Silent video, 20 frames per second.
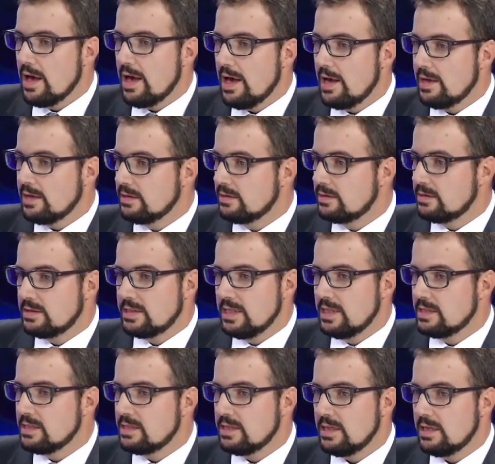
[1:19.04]
And
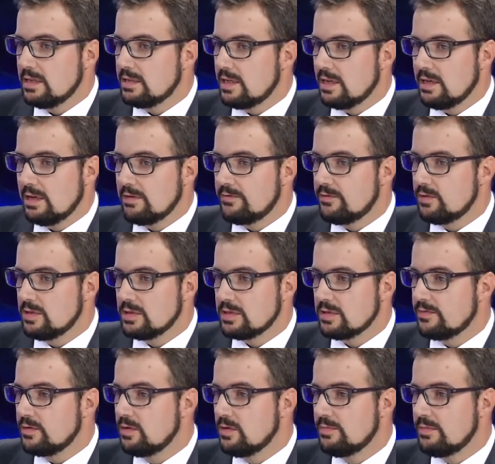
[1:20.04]
this year, the first
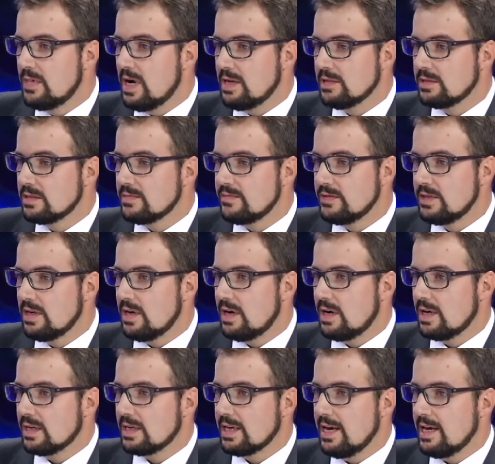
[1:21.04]
few months, we
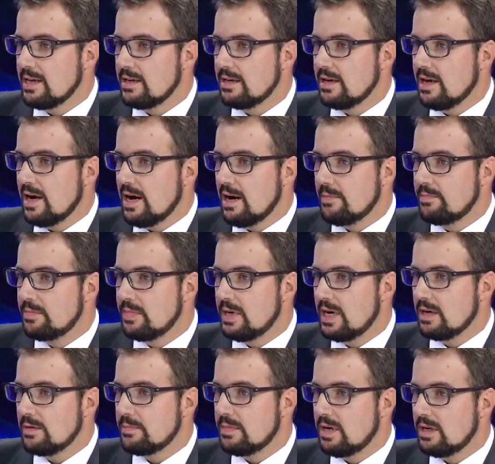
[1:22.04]
are again up
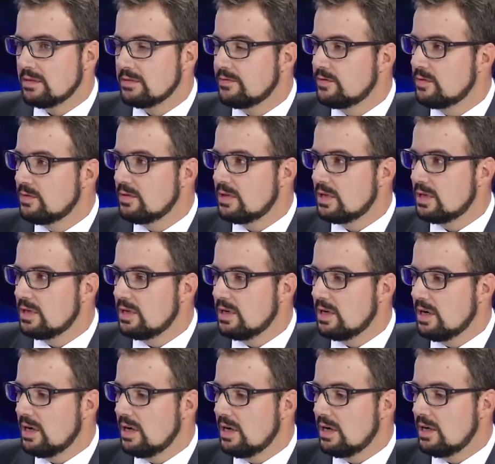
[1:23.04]
by about
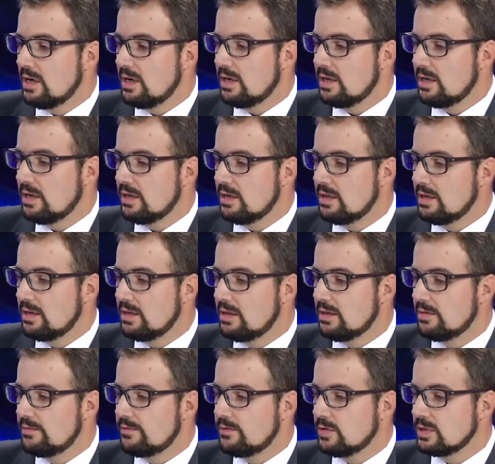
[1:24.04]

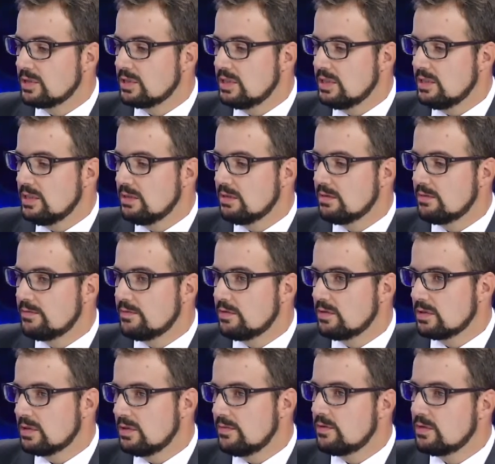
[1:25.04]

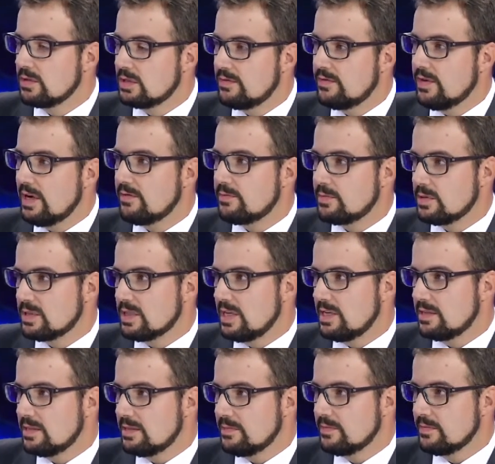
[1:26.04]

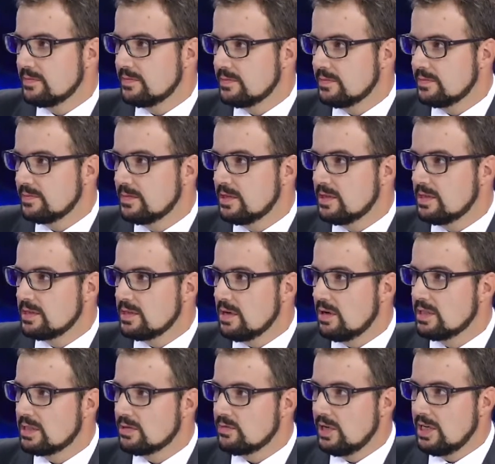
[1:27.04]
45%. So
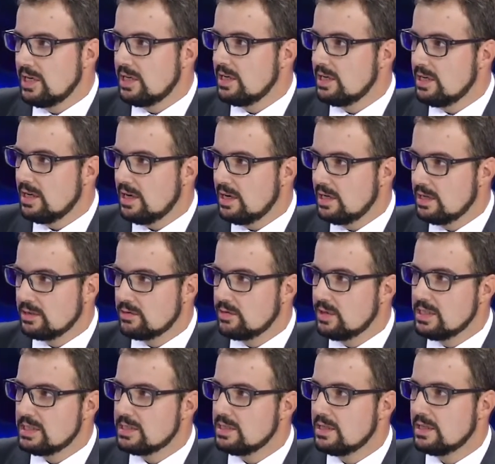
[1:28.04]
it's really
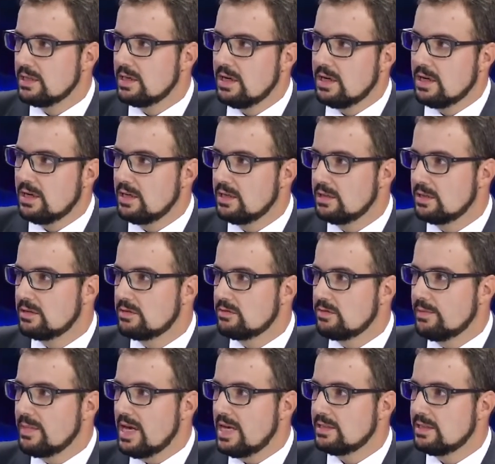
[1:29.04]
increasing
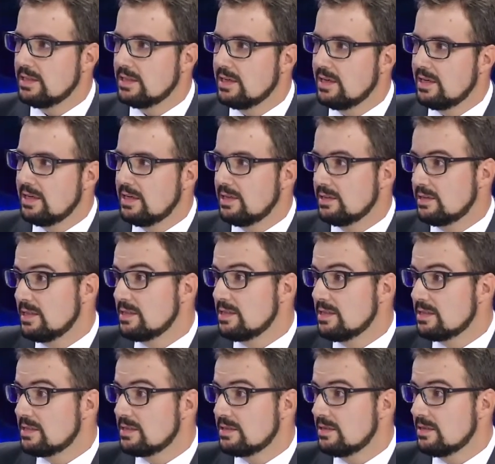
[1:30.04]
dramatically, and this
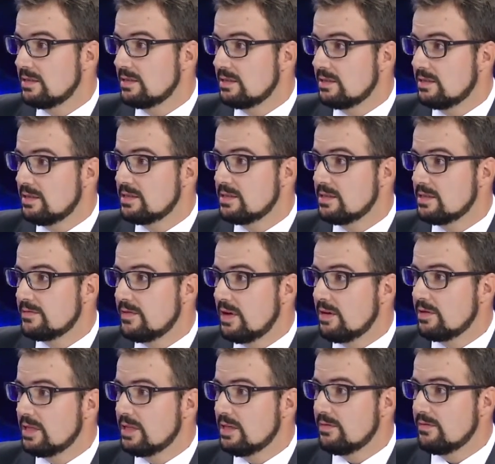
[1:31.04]
is very,